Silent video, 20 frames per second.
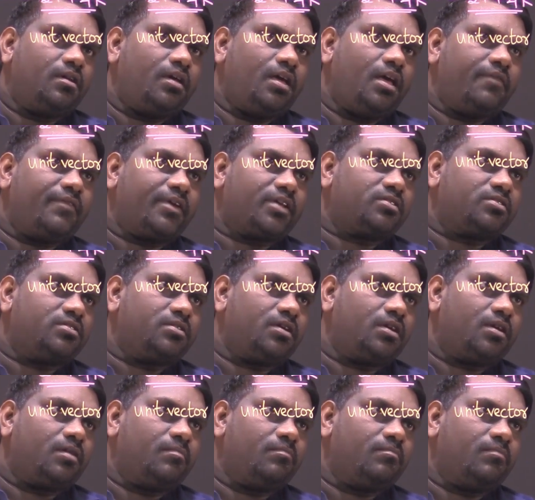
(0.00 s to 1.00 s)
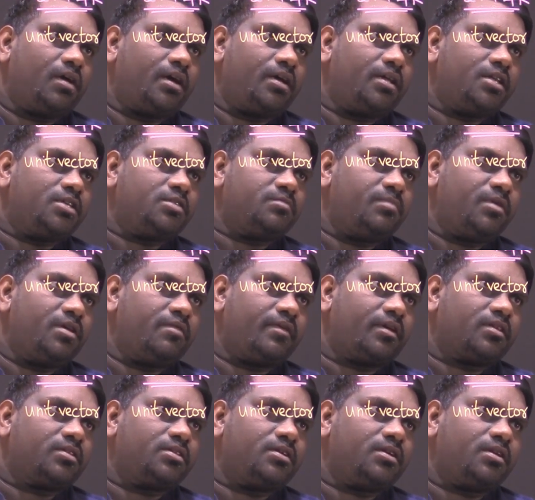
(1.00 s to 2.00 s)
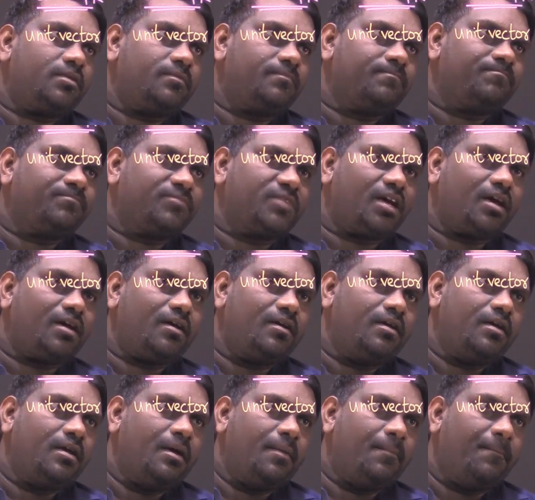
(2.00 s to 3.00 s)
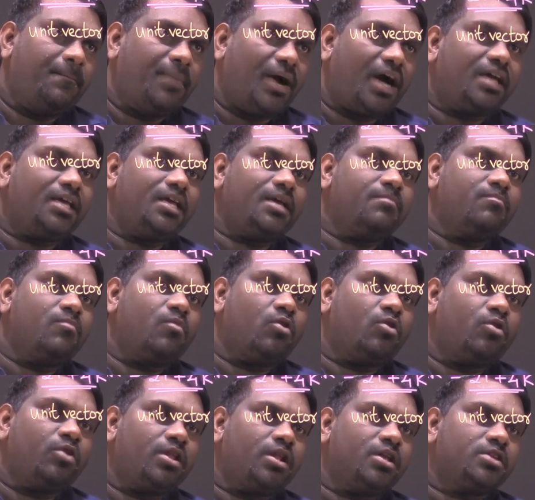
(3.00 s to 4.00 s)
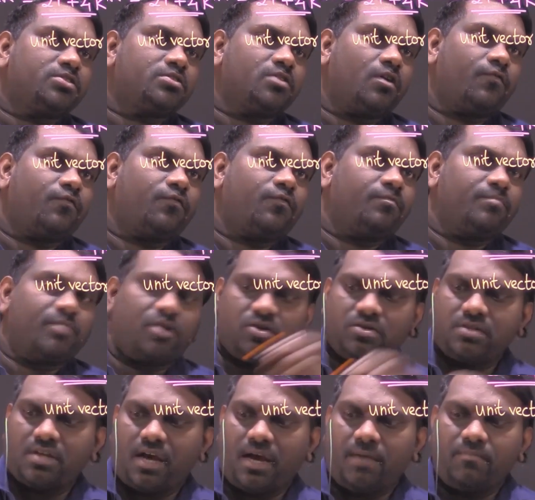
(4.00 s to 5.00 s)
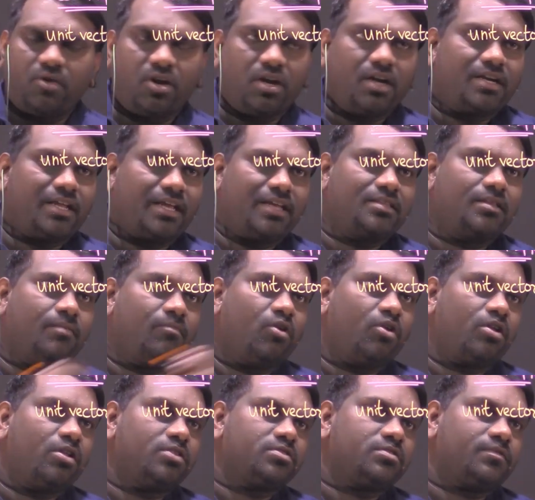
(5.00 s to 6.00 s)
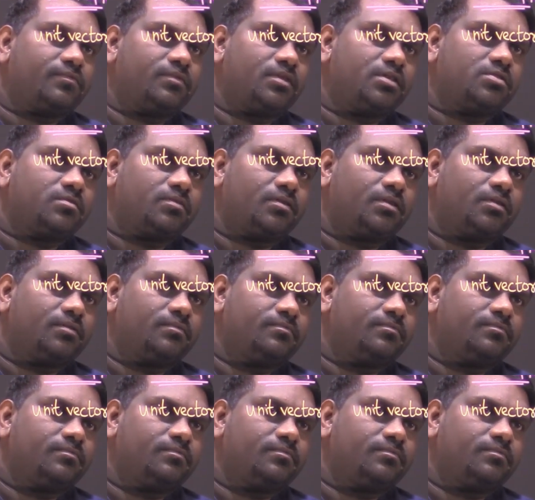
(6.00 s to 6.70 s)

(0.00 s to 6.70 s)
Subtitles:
a vector minus b vector, yeah, by modulus of, because I'm going to take the modulus of this one.